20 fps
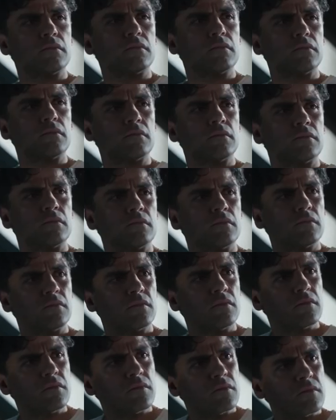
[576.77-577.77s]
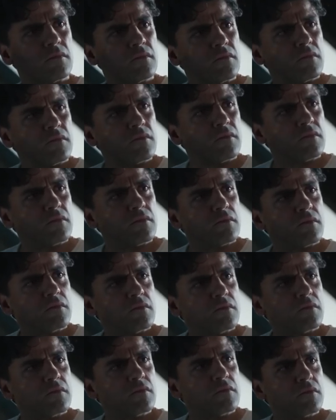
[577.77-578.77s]

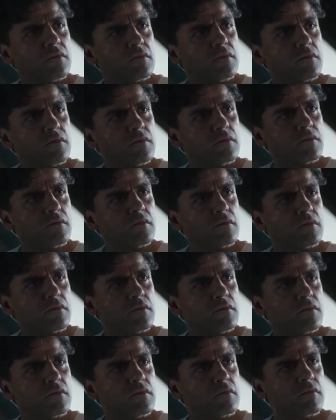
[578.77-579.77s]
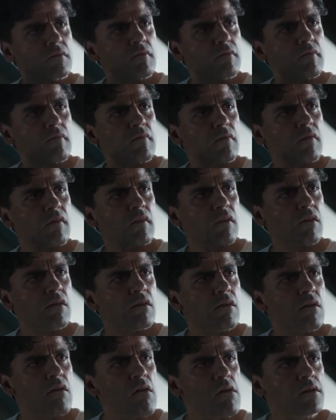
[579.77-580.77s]

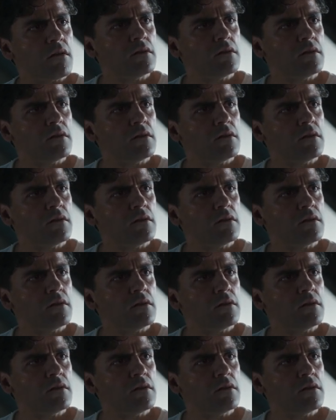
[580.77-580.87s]
No one is speaking in this clip.